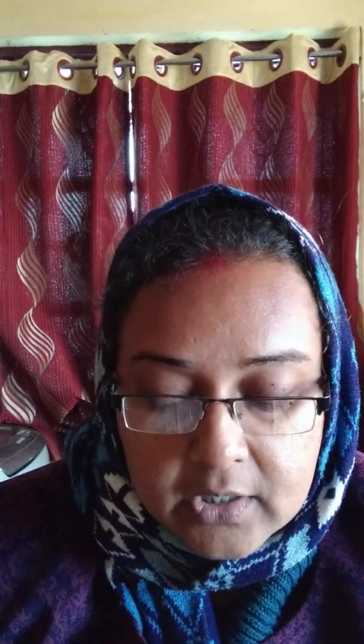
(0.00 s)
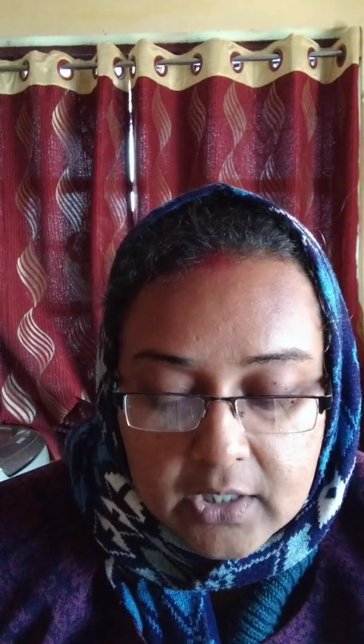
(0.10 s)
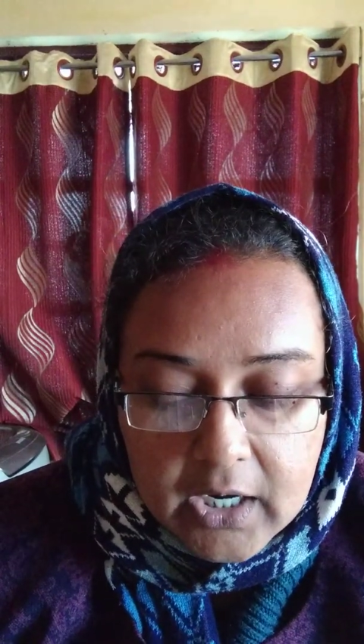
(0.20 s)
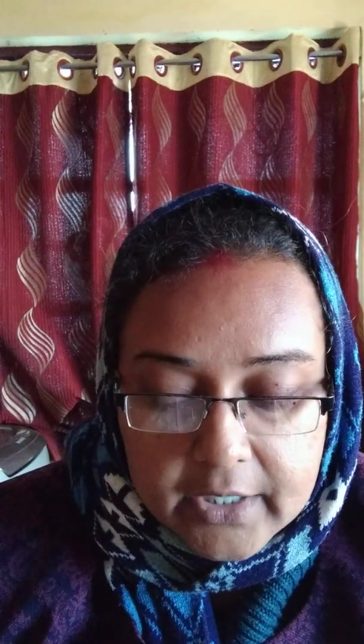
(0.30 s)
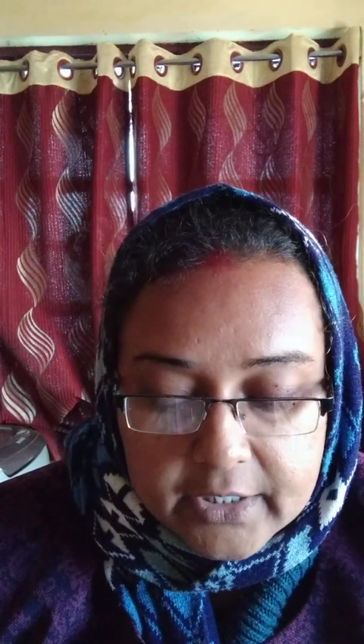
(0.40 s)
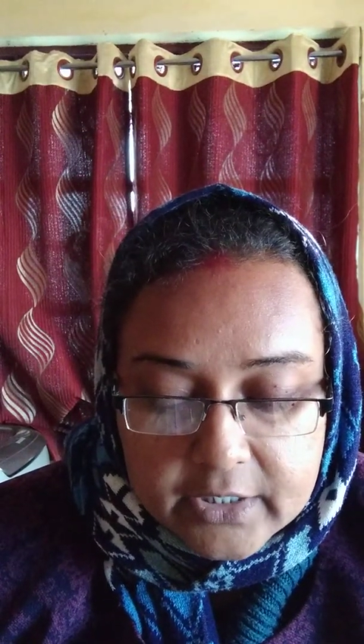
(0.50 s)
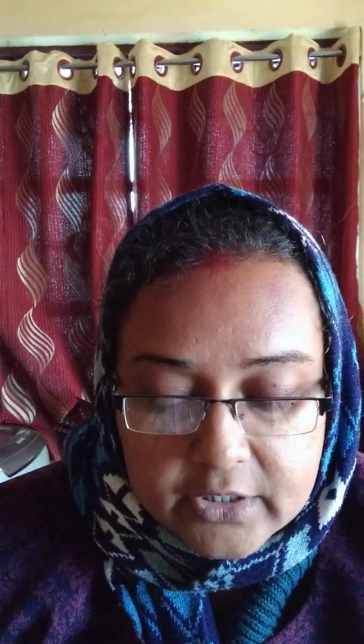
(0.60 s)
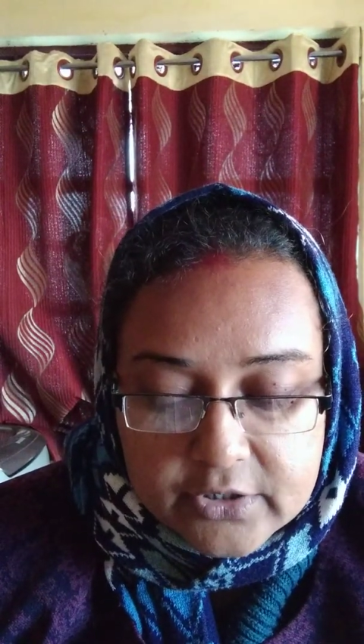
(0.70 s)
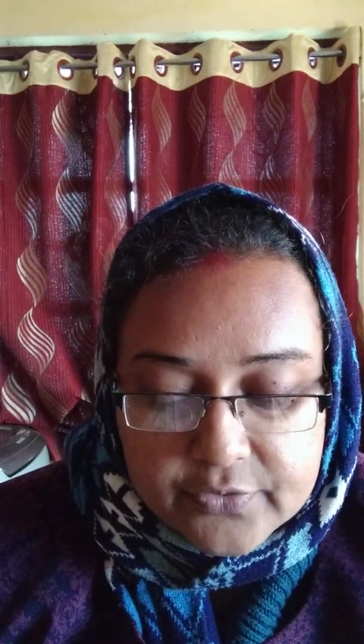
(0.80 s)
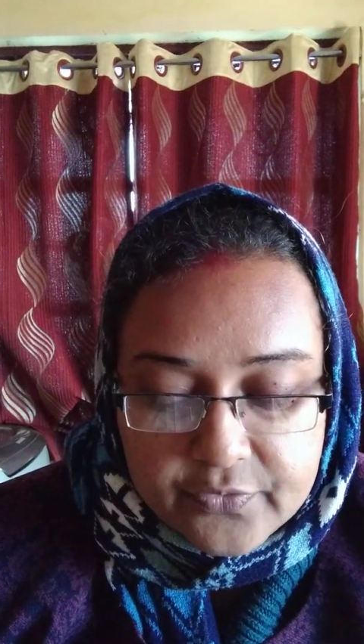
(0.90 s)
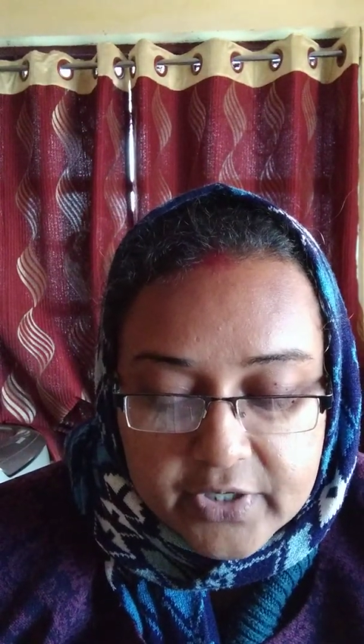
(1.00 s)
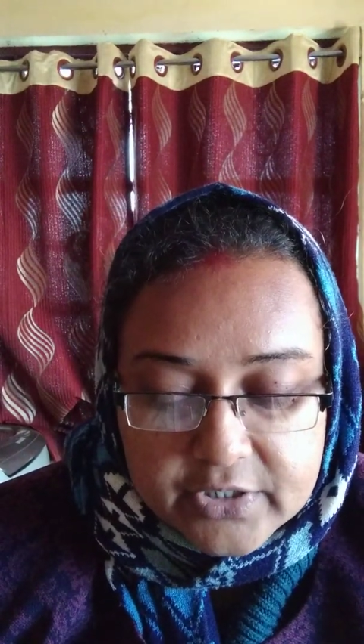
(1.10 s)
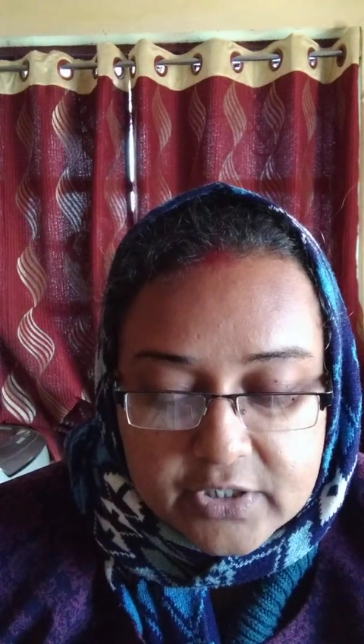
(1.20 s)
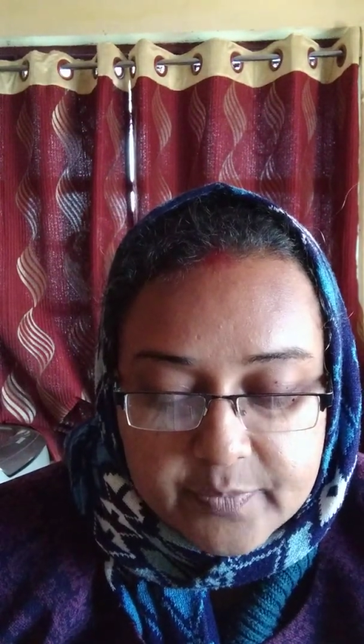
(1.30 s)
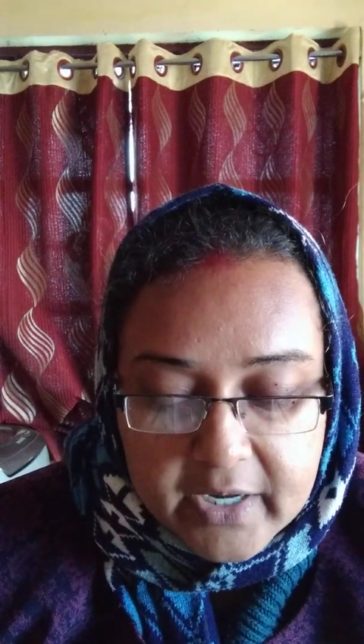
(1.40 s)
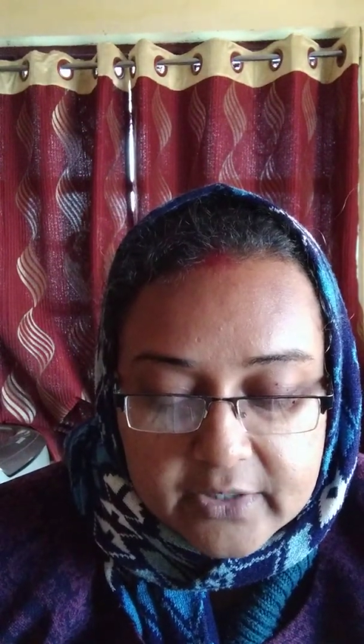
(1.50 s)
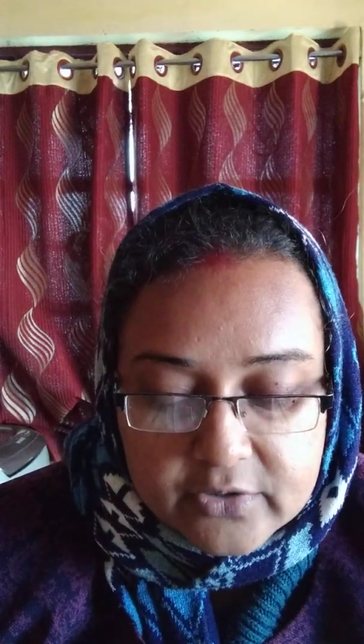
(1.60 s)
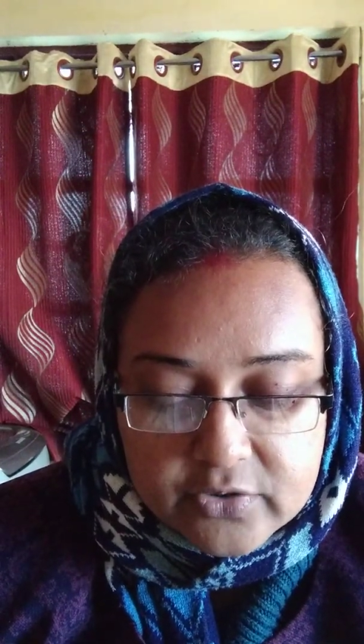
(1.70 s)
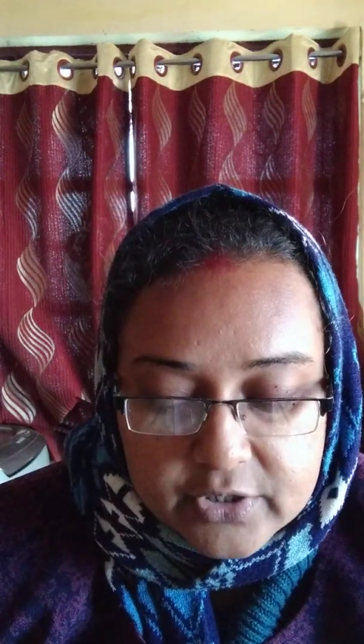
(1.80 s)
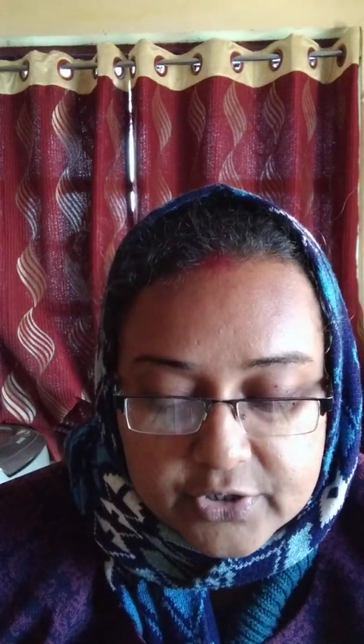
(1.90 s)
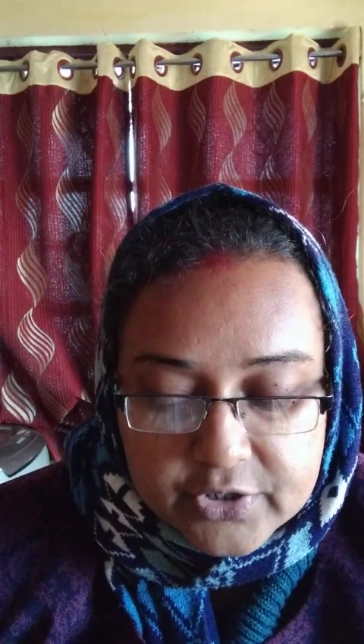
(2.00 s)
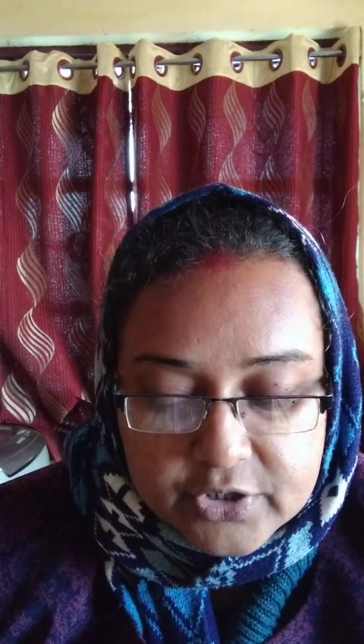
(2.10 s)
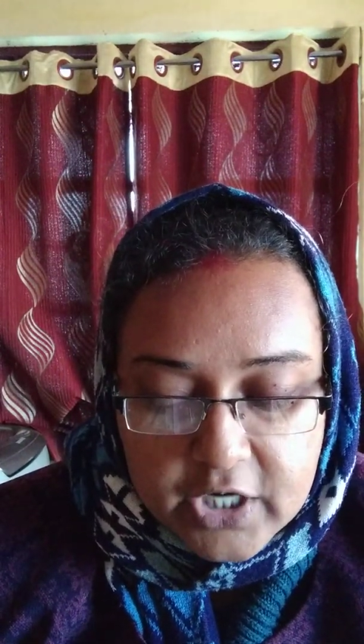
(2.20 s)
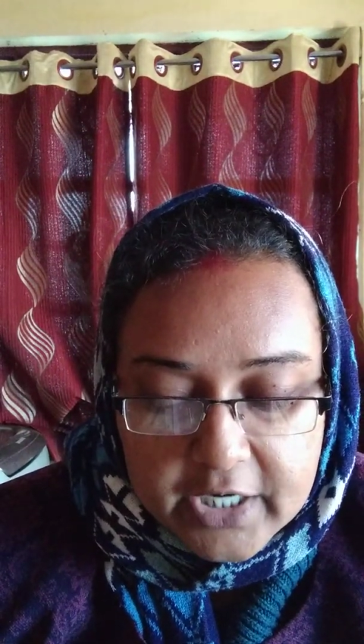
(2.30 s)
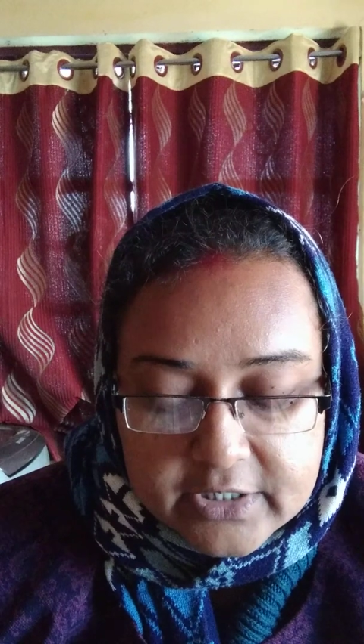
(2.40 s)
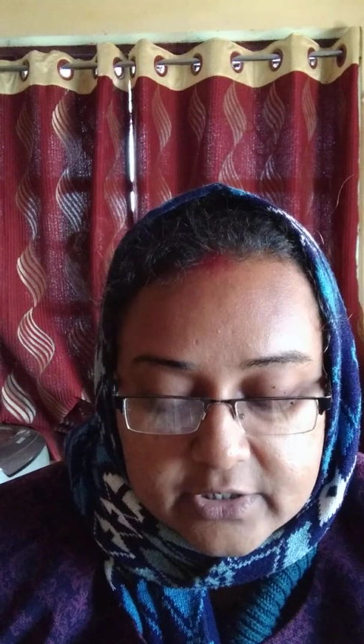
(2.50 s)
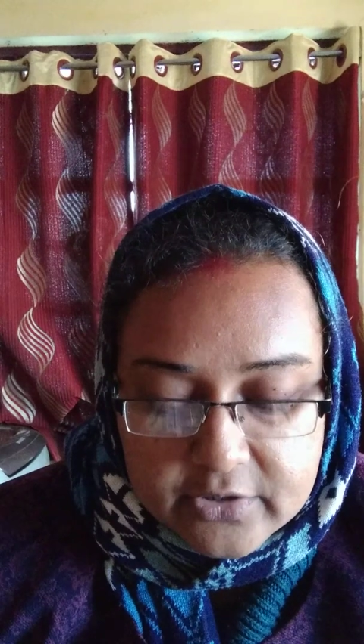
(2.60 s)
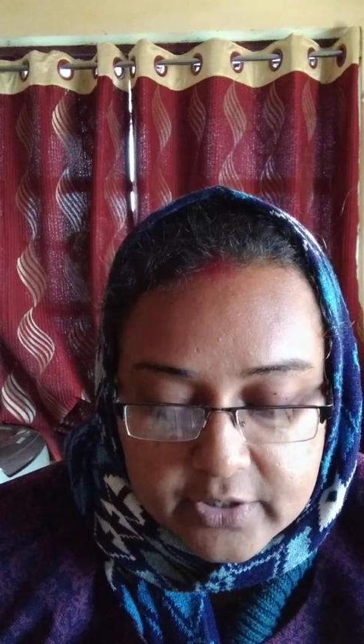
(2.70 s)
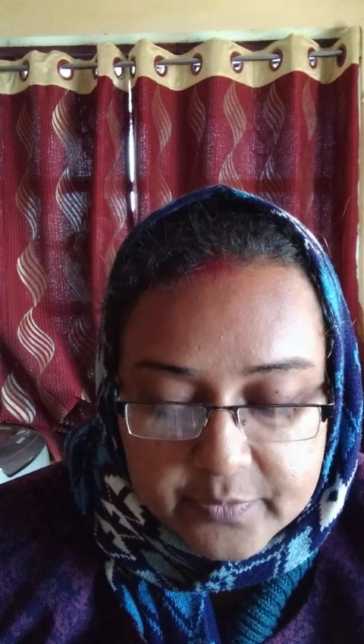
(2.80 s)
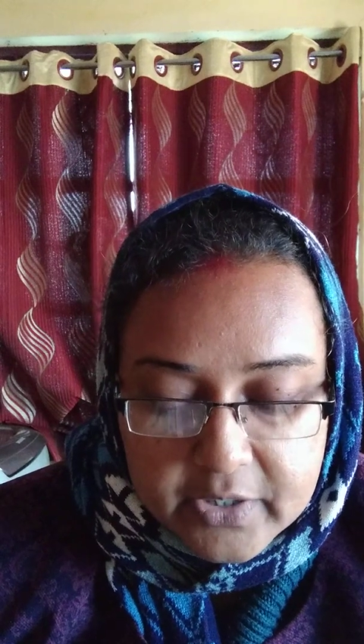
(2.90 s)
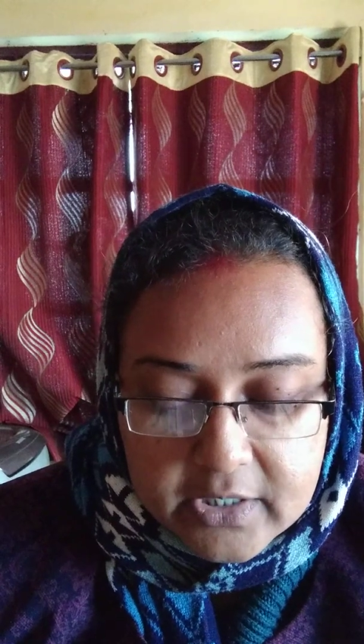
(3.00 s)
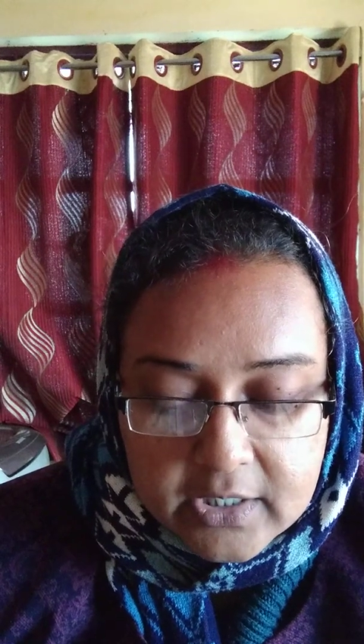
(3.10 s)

are English, French, Spanish, Russian, Chinese, and Arabic.